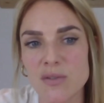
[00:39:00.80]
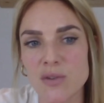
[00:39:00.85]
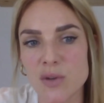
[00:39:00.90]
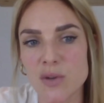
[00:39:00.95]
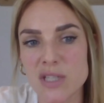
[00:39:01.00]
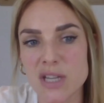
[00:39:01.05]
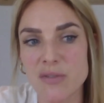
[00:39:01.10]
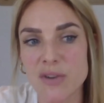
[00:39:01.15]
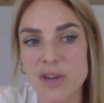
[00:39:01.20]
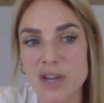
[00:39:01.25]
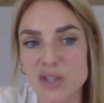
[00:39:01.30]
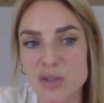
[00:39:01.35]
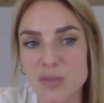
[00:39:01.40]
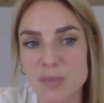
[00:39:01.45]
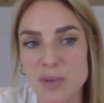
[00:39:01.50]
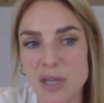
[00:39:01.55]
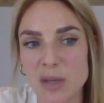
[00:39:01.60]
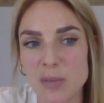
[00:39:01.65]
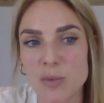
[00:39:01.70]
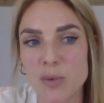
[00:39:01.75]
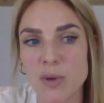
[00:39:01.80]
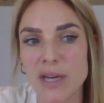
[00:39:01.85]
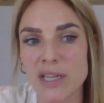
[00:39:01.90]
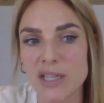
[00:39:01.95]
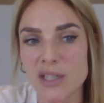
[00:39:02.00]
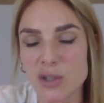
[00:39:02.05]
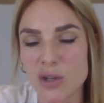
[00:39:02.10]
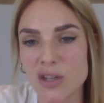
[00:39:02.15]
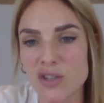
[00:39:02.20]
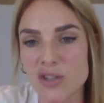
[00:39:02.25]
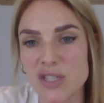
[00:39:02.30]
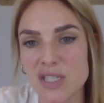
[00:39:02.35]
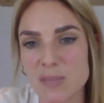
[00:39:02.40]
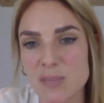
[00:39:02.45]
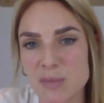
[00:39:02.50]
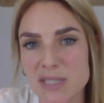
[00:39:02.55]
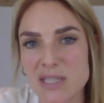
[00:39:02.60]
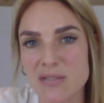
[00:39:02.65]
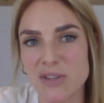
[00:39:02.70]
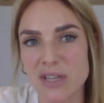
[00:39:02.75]
of neurodivergent people and acknowledges
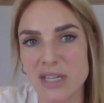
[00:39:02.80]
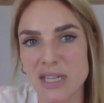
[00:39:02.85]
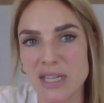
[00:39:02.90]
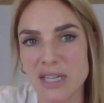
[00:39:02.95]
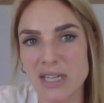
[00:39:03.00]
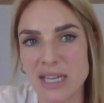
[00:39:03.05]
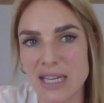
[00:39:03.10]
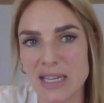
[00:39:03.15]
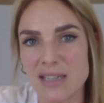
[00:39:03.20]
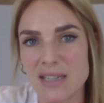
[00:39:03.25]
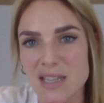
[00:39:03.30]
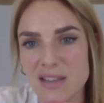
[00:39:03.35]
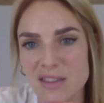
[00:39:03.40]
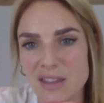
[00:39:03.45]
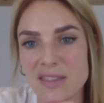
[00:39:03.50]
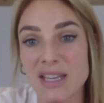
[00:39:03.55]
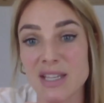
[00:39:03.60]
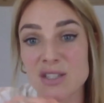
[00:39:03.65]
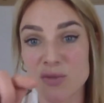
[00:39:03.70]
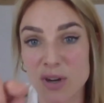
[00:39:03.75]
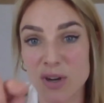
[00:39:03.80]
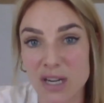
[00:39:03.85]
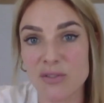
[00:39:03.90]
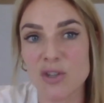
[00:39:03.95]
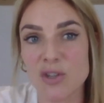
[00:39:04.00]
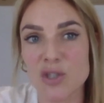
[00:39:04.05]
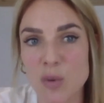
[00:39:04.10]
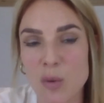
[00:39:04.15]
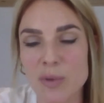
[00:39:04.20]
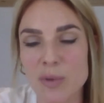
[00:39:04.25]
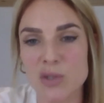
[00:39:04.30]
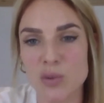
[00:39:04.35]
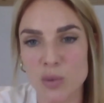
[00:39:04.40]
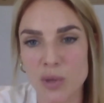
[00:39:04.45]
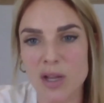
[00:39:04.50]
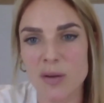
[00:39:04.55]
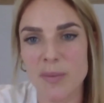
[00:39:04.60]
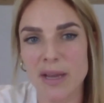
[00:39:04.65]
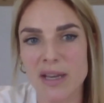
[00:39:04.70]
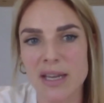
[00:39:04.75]
specific needs? I think that's relevant to what we're
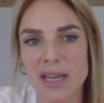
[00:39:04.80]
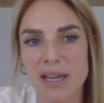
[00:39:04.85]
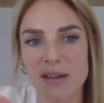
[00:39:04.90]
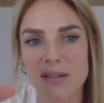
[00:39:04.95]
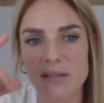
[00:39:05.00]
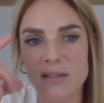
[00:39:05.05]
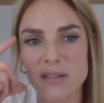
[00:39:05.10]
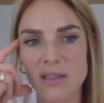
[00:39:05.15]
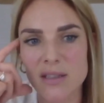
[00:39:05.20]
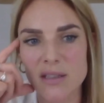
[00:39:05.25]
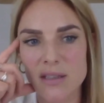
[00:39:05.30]
talking about now.